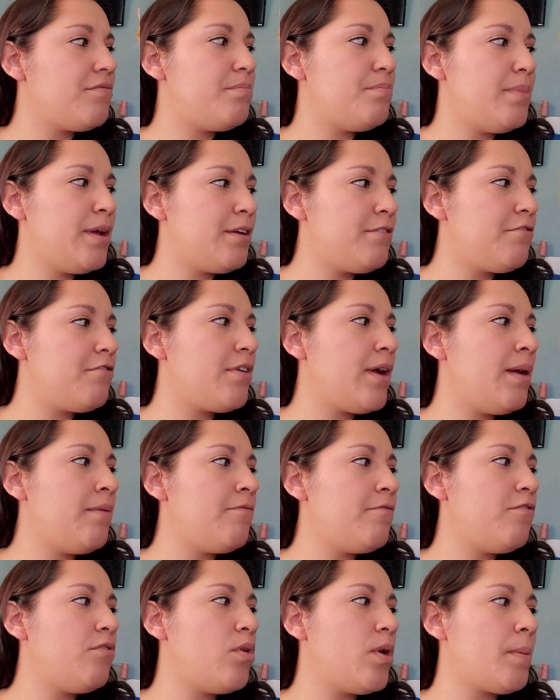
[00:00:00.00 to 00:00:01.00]
big
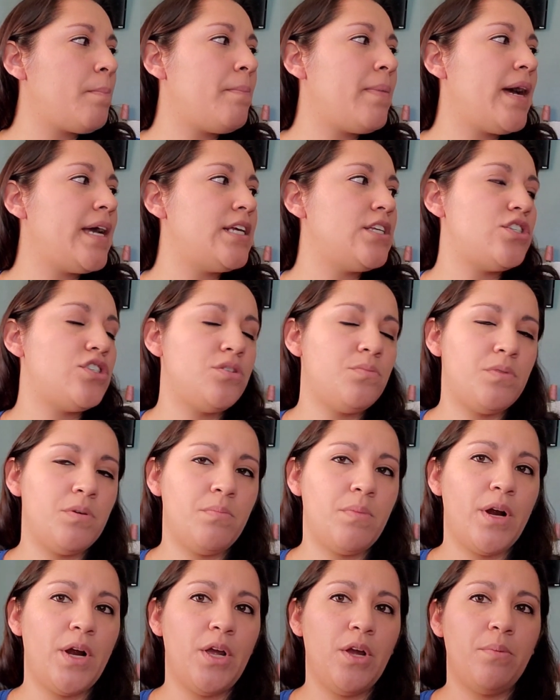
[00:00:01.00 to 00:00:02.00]
frame for my Super
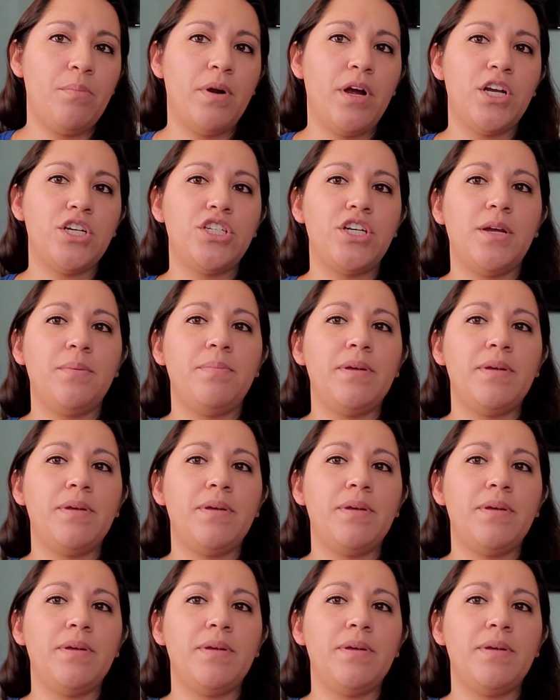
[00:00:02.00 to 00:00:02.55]
Mario project,